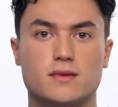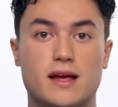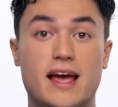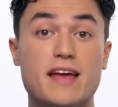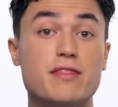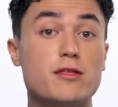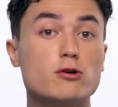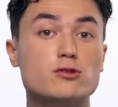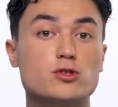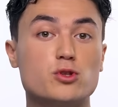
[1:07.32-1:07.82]

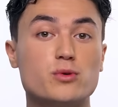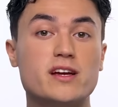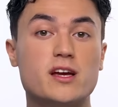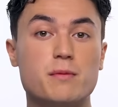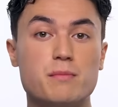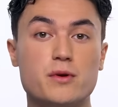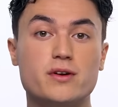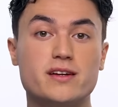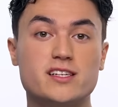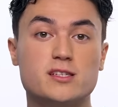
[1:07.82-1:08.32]
And those three
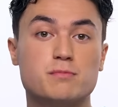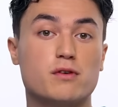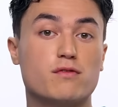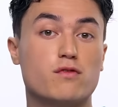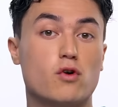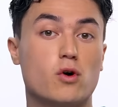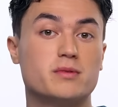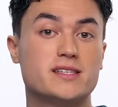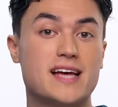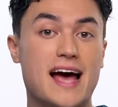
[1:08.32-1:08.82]
communities
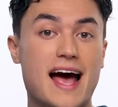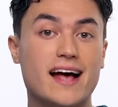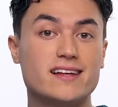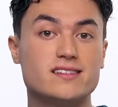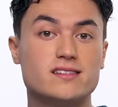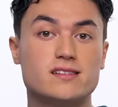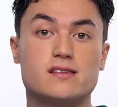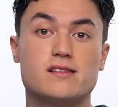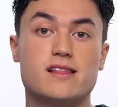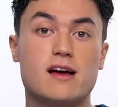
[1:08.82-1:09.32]
perform
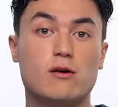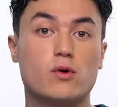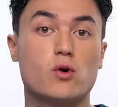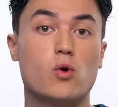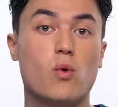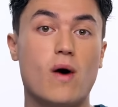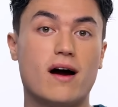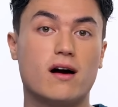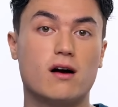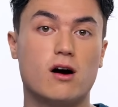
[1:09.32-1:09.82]
tasks that
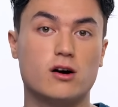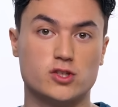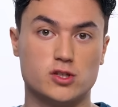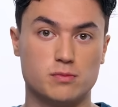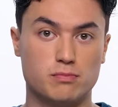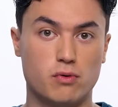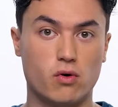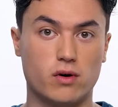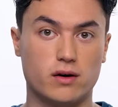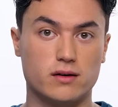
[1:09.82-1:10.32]
require our
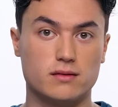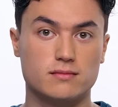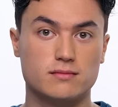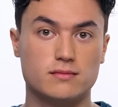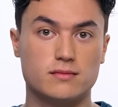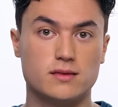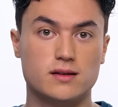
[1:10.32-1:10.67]
support.